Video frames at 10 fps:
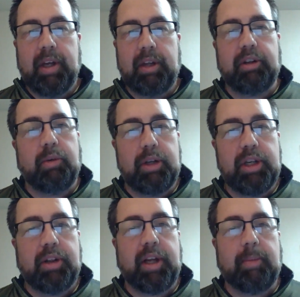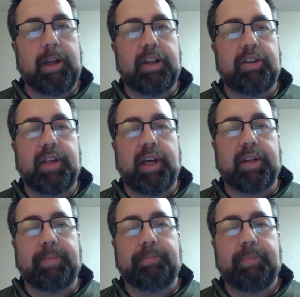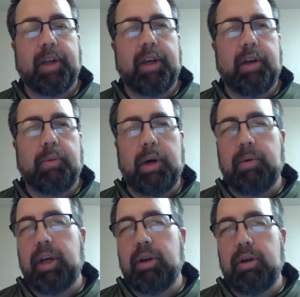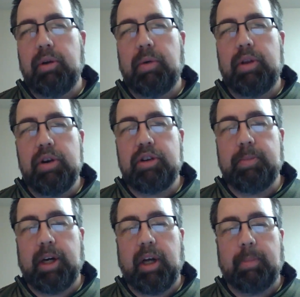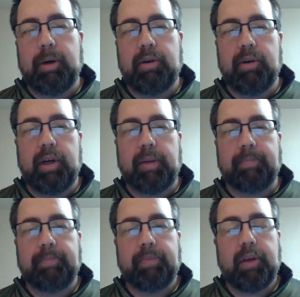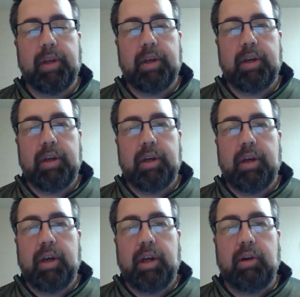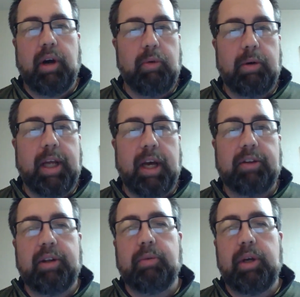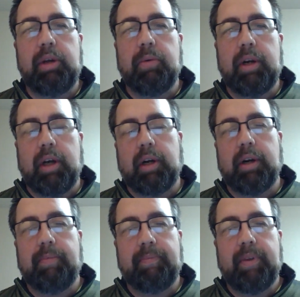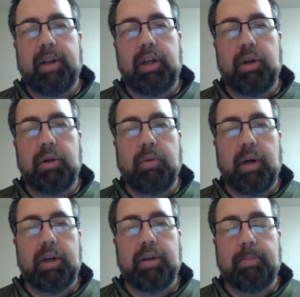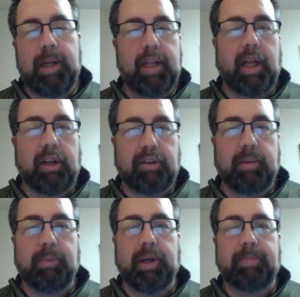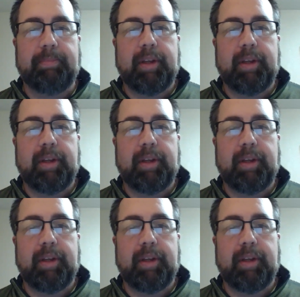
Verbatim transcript: And so I want you to think about this title What will you do with your small opportunity? You know, I would guess that when you were younger, you wanted to be like someone.